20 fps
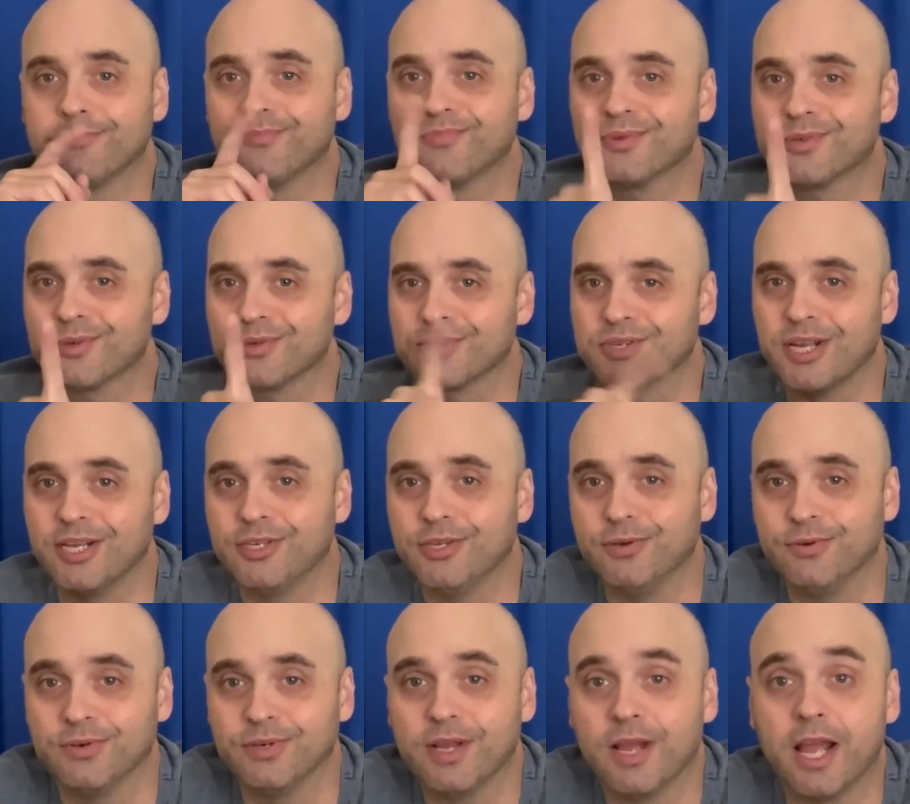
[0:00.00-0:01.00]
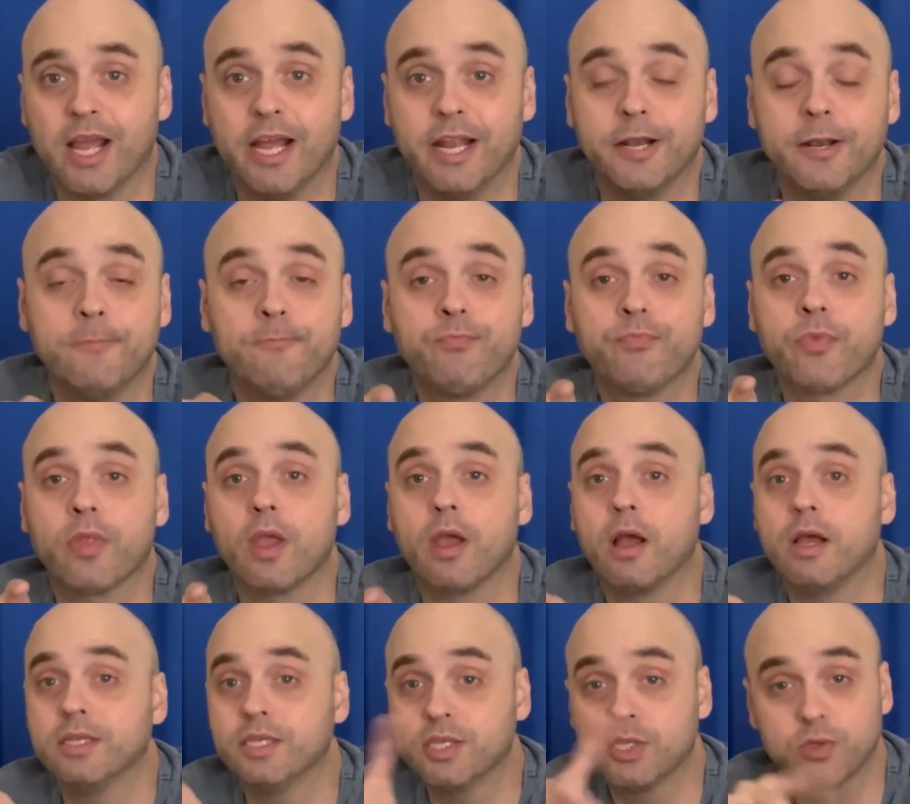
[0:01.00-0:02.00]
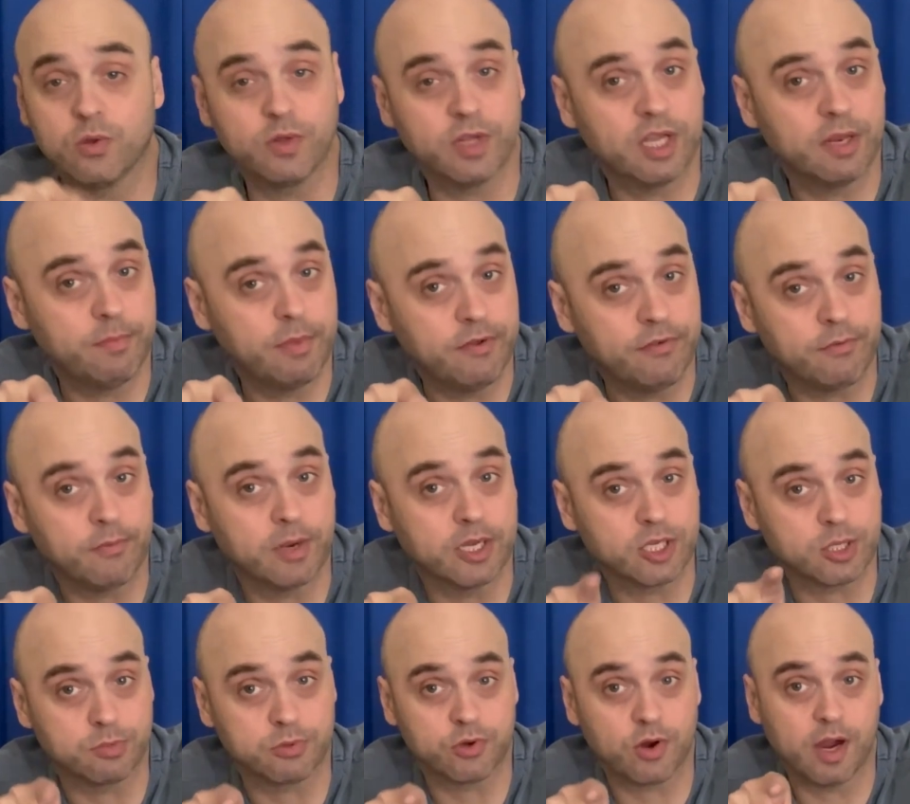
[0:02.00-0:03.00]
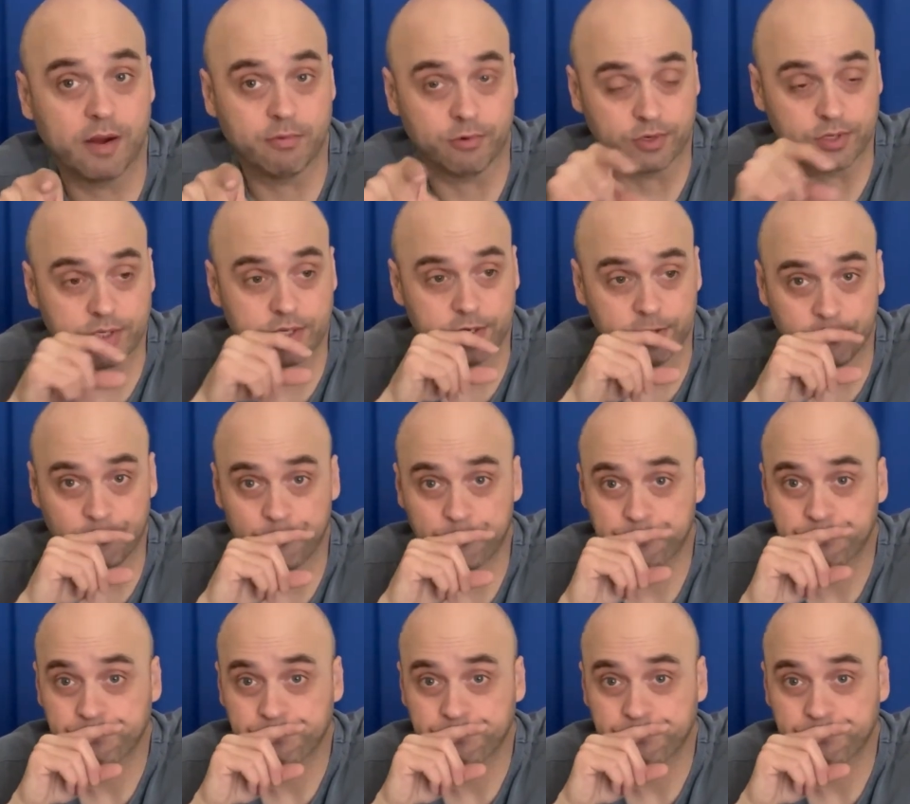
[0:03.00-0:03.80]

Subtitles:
So stay tuned. And this is only gonna be for my subscribers too.